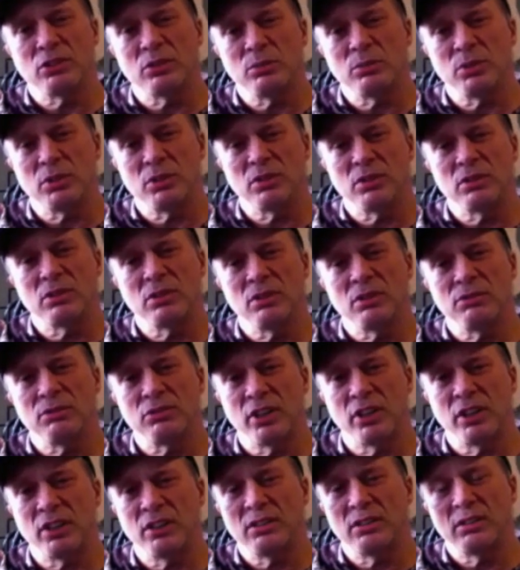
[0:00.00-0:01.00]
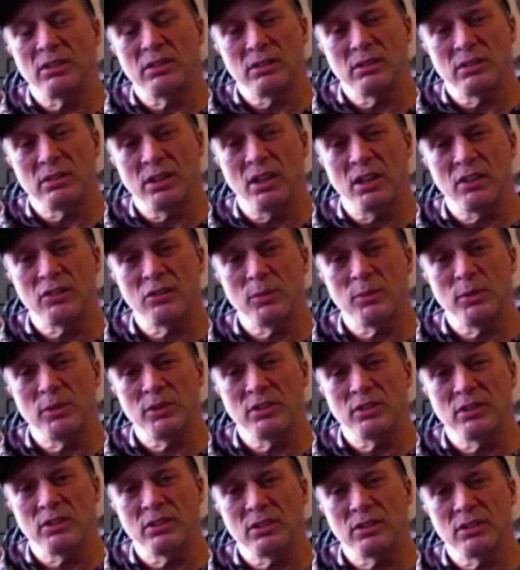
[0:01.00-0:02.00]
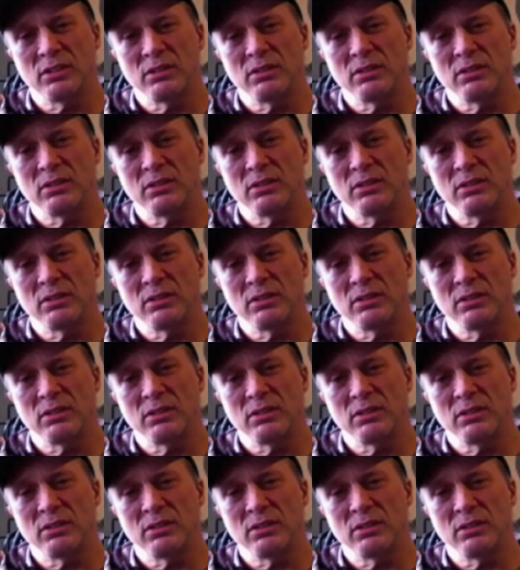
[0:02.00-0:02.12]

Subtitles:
but a friend asked me to